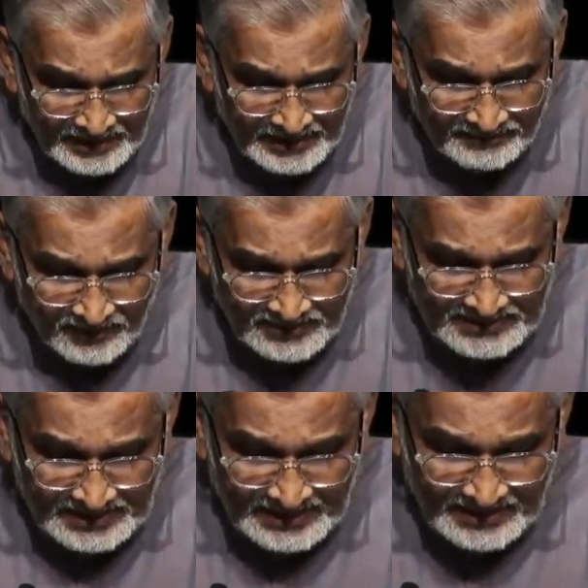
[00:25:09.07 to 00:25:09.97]
It
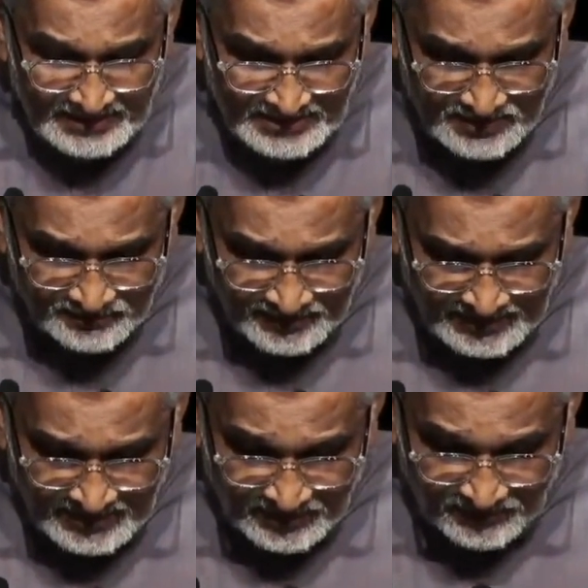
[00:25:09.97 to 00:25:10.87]
was in this
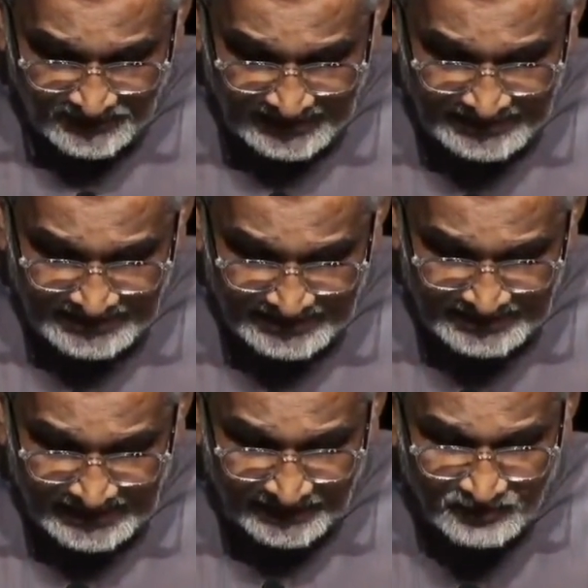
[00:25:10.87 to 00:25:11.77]
world of Wardha
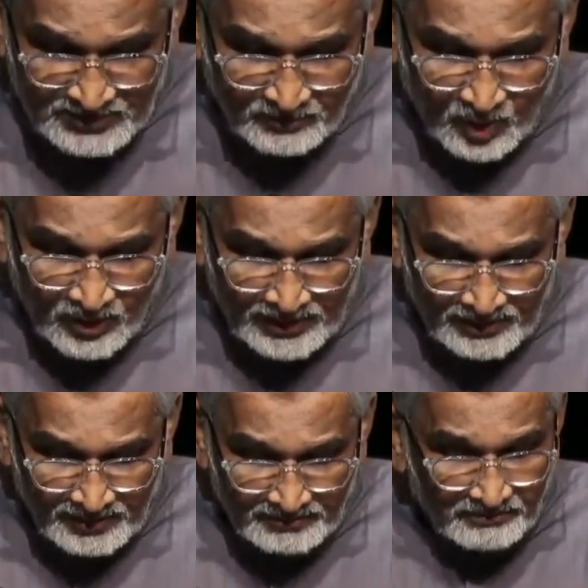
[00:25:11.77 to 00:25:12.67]
that I was
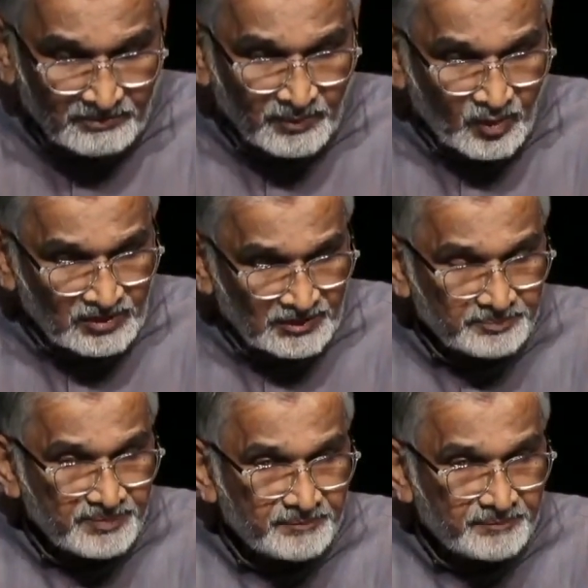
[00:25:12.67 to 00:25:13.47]
born, brought up,